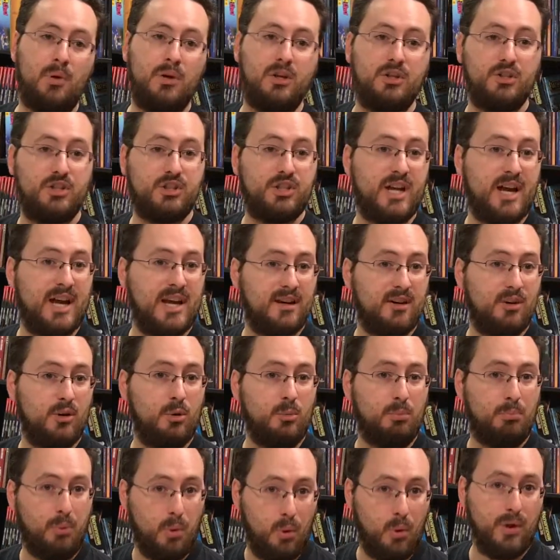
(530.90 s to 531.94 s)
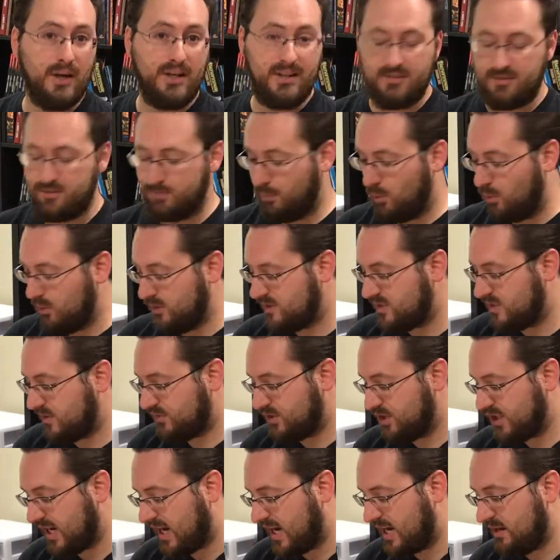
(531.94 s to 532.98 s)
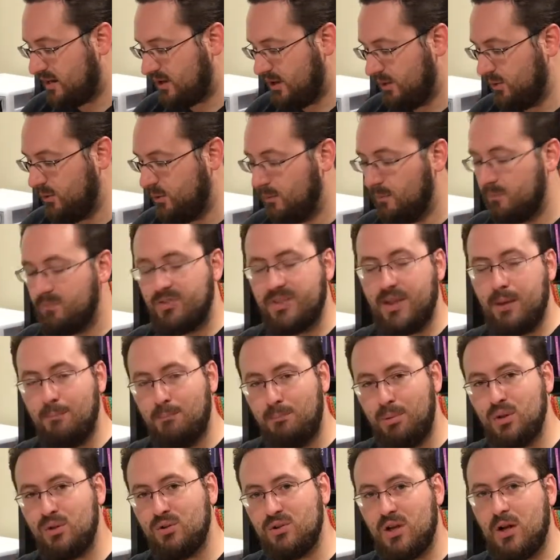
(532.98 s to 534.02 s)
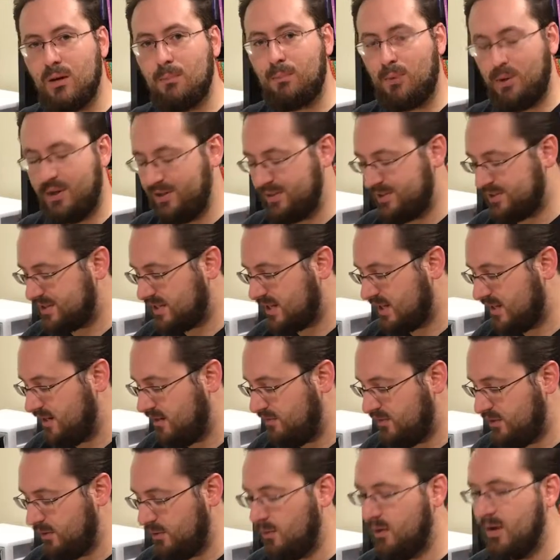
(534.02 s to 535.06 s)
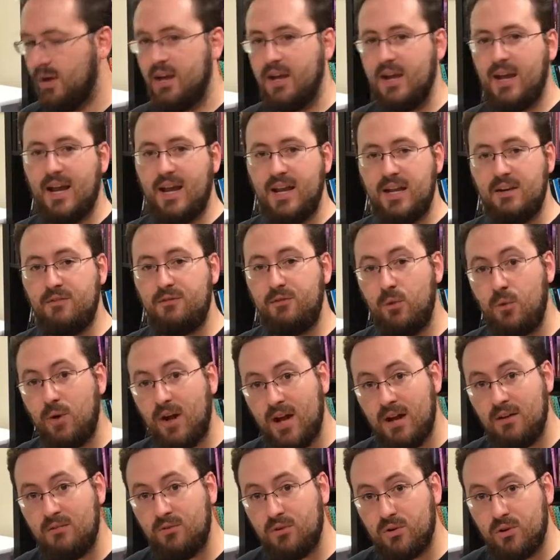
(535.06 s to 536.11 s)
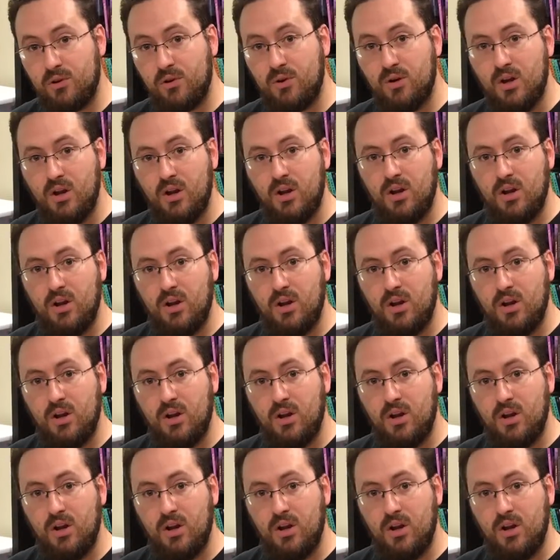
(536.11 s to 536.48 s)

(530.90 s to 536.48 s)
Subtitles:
shadow points of shadow that build up inside of you. And if you ever